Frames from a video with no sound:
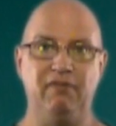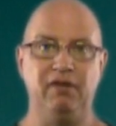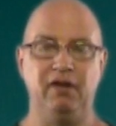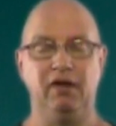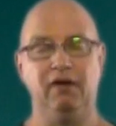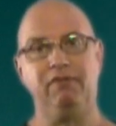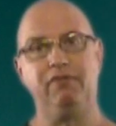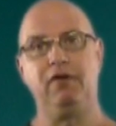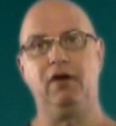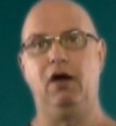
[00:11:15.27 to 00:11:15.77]

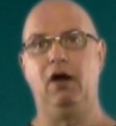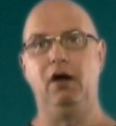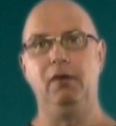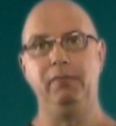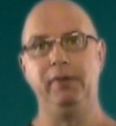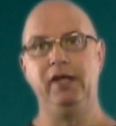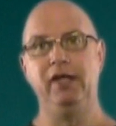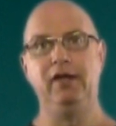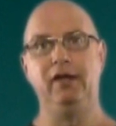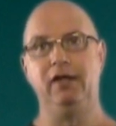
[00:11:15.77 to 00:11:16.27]
enough
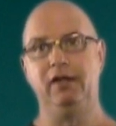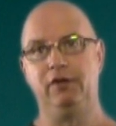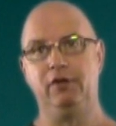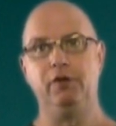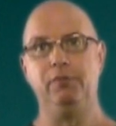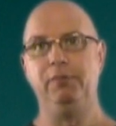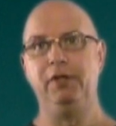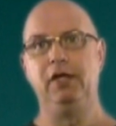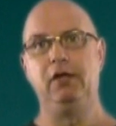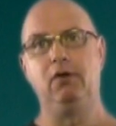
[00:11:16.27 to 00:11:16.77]
carbon in it
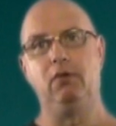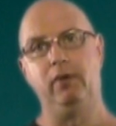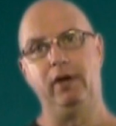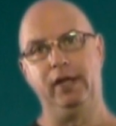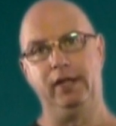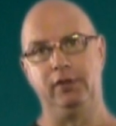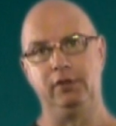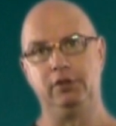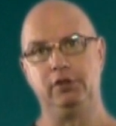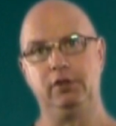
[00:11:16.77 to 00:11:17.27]
to be
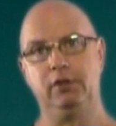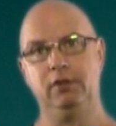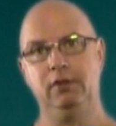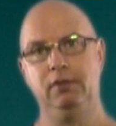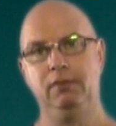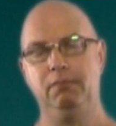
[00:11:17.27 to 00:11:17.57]
quenched